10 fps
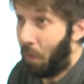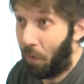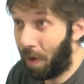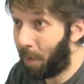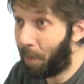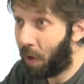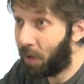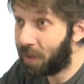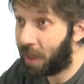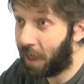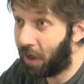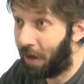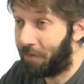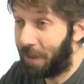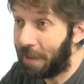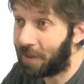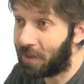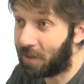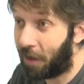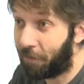Rip a pony's head off and eat the
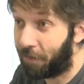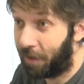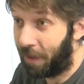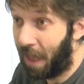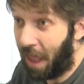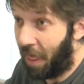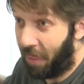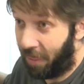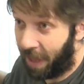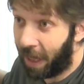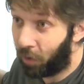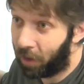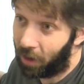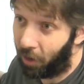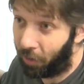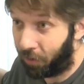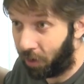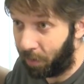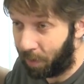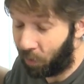stuffing. That'll get all
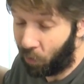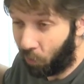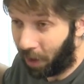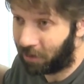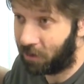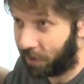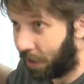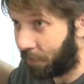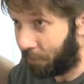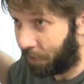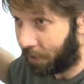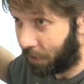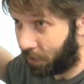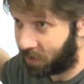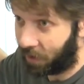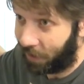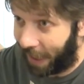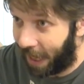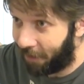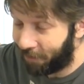30 people who watch your damn videos to
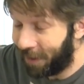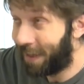laugh.